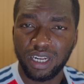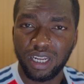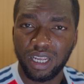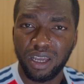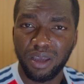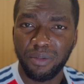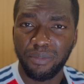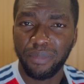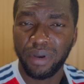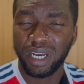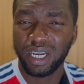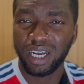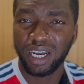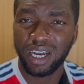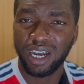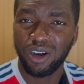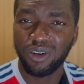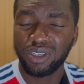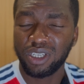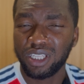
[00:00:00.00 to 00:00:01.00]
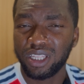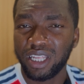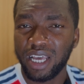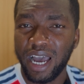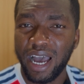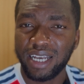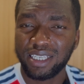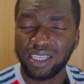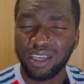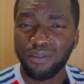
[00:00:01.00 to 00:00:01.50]
a bank account and they're
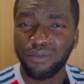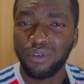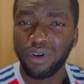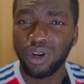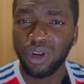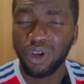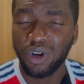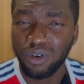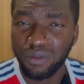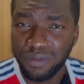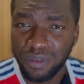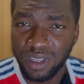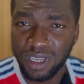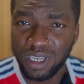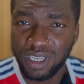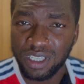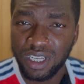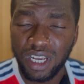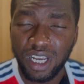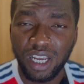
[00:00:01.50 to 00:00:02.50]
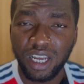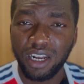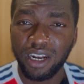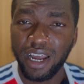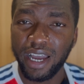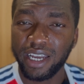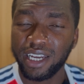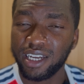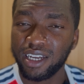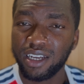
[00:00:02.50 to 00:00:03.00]
asking for a lot of things.
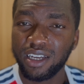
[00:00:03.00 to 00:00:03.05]
Like,